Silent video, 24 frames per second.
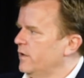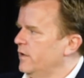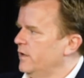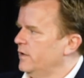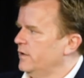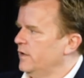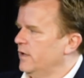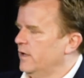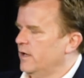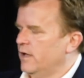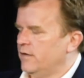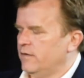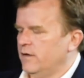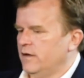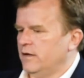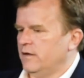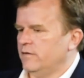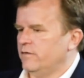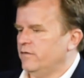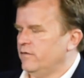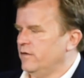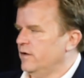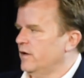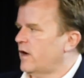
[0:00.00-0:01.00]
right? And I think
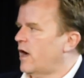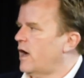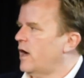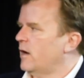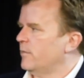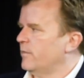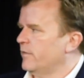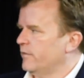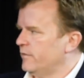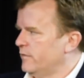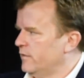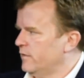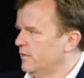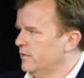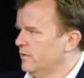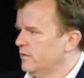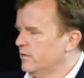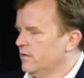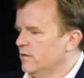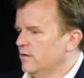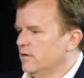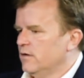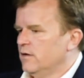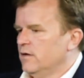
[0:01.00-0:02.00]
it's the opposite.
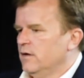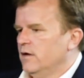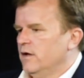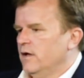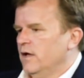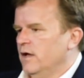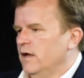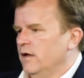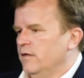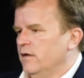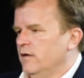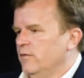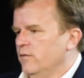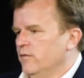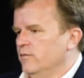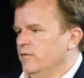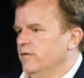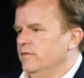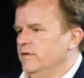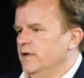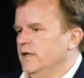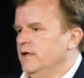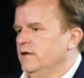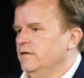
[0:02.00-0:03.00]
And I think what
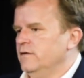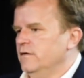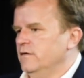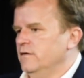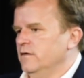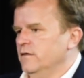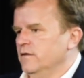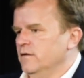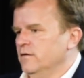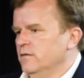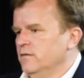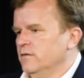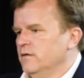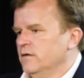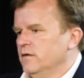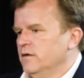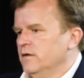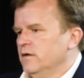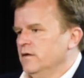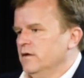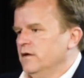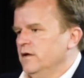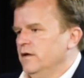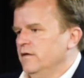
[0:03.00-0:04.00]
we need to do
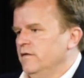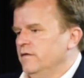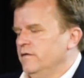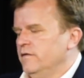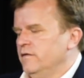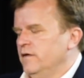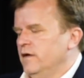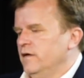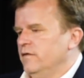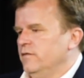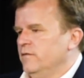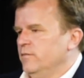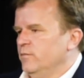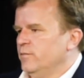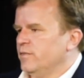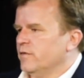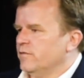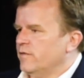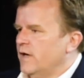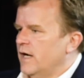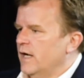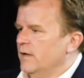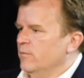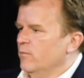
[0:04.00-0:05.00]
is
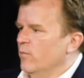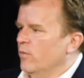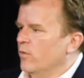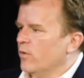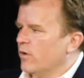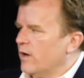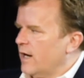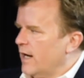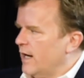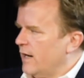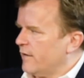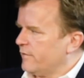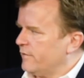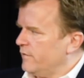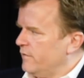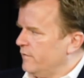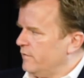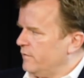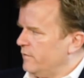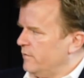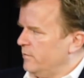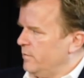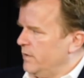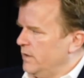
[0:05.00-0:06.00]
provide more
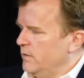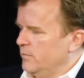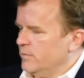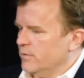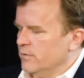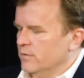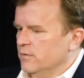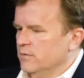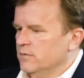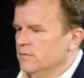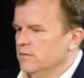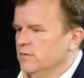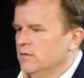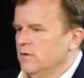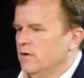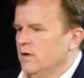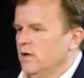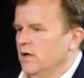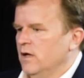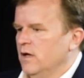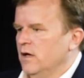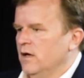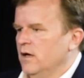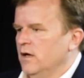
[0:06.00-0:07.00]
access to people,
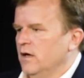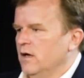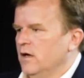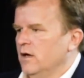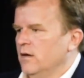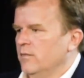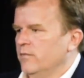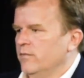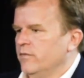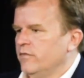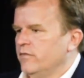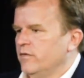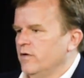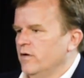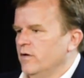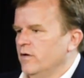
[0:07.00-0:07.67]
and